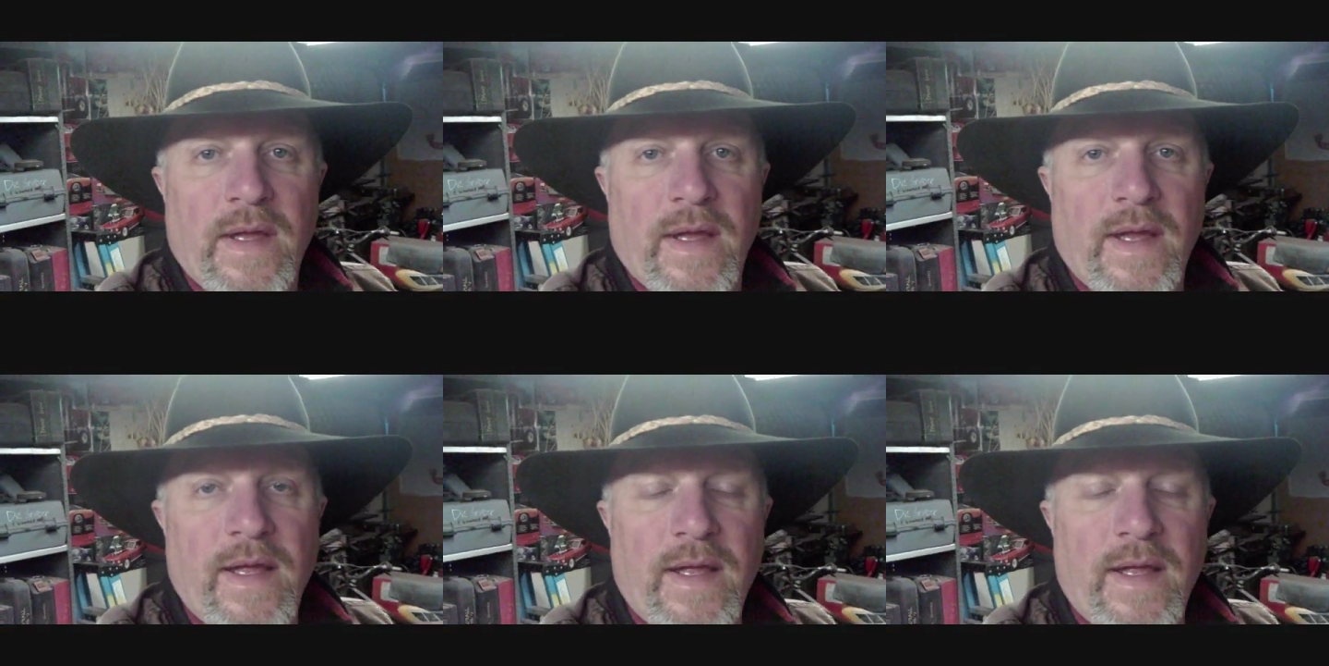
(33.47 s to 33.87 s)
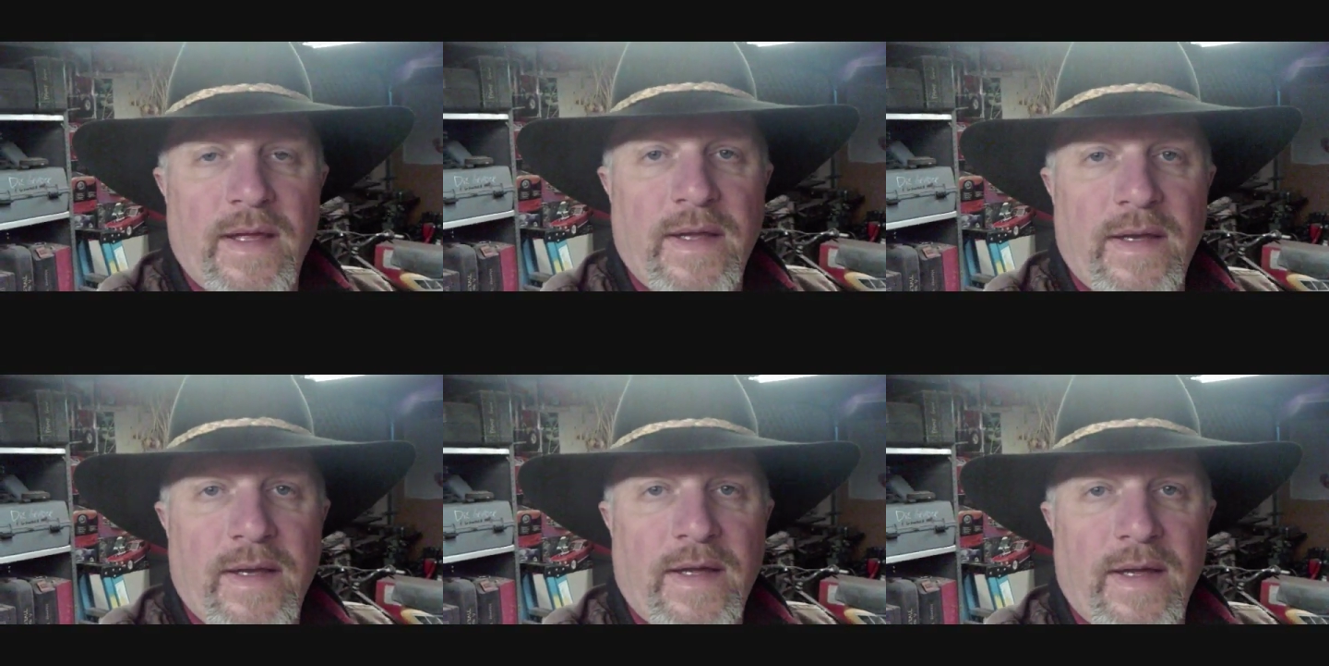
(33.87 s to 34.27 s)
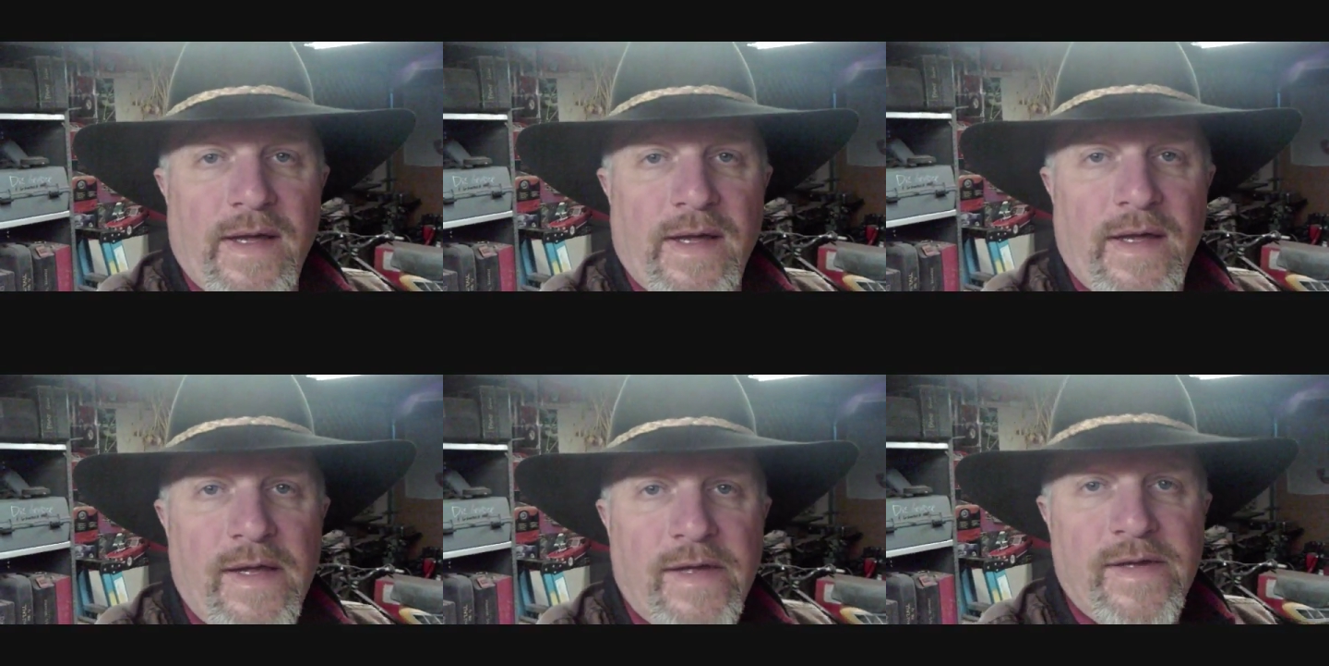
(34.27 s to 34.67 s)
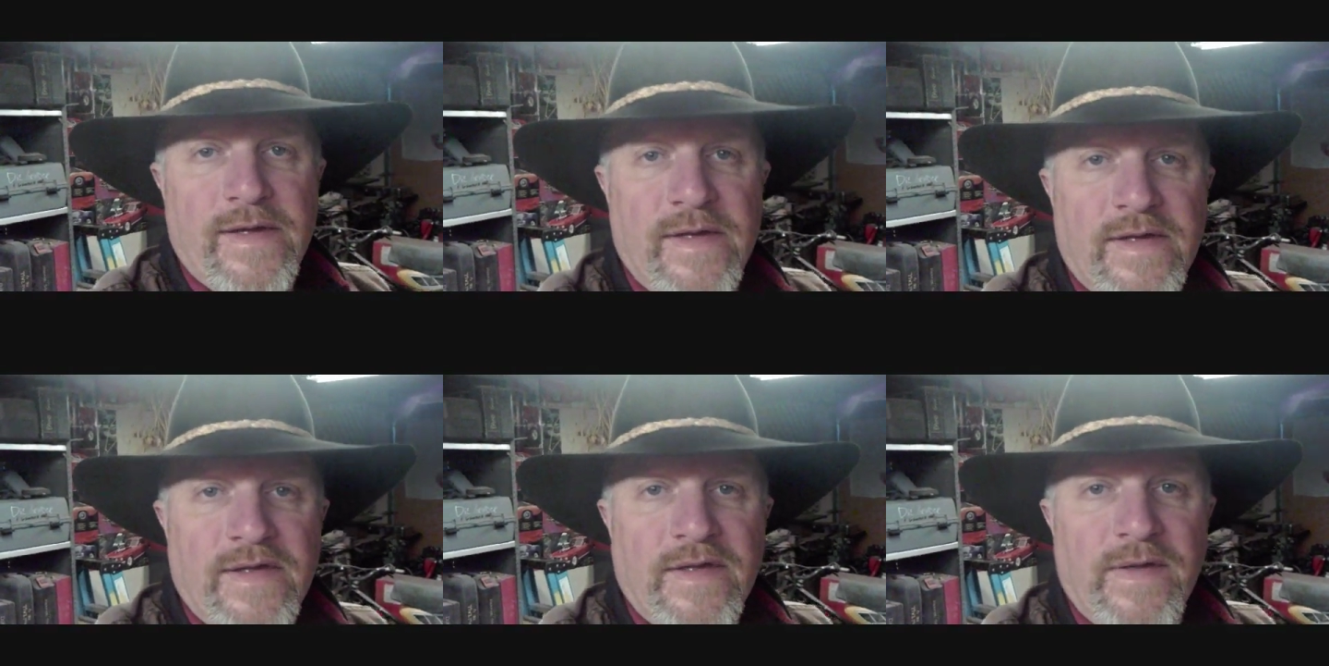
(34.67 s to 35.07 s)
and
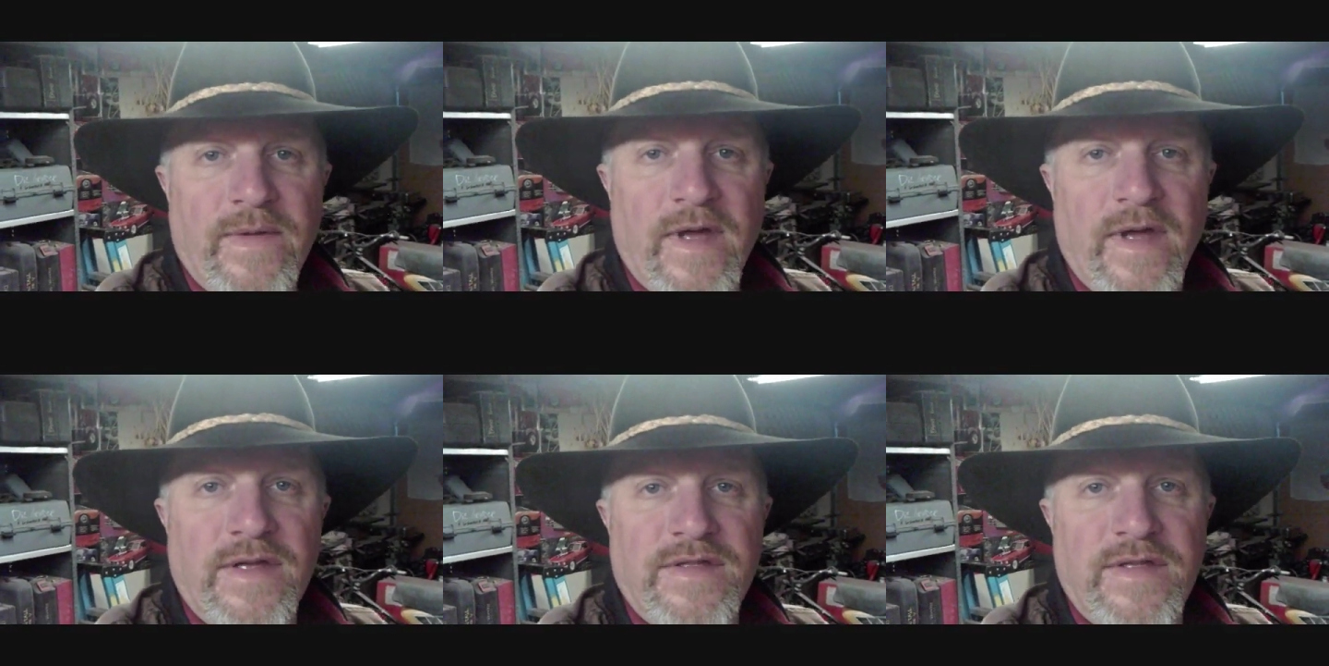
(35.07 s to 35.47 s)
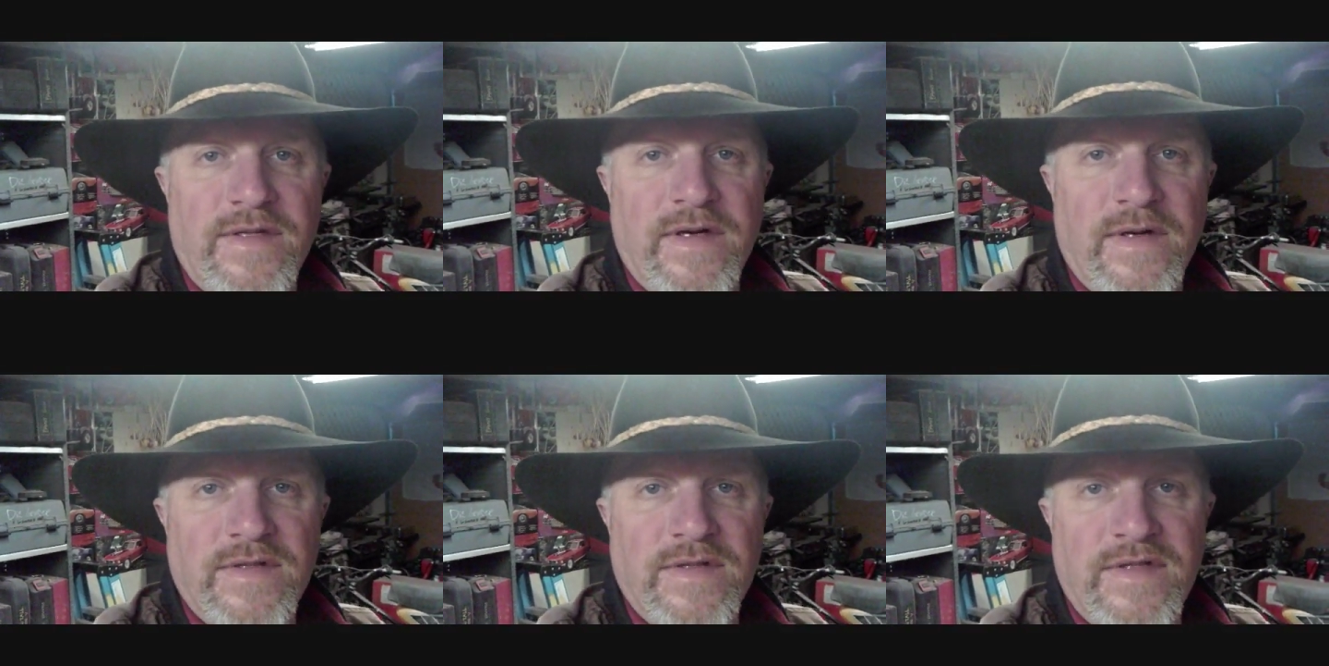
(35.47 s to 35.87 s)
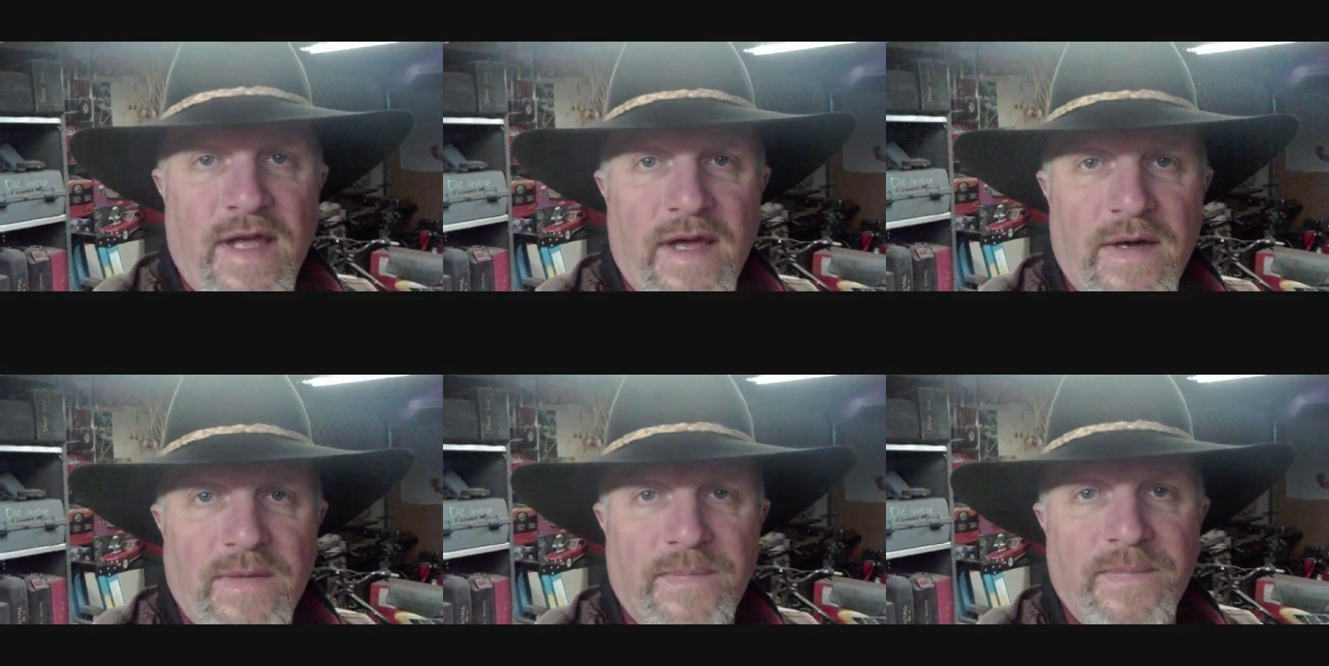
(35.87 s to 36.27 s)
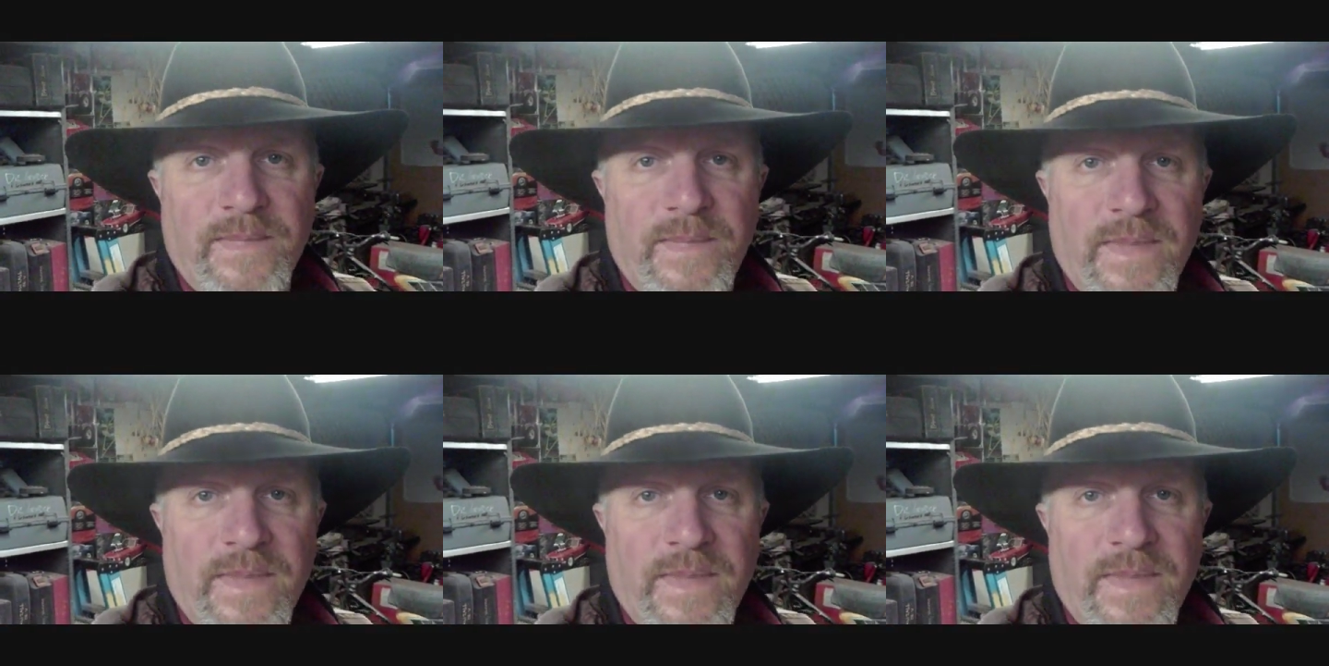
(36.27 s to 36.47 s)
well, as it turns out,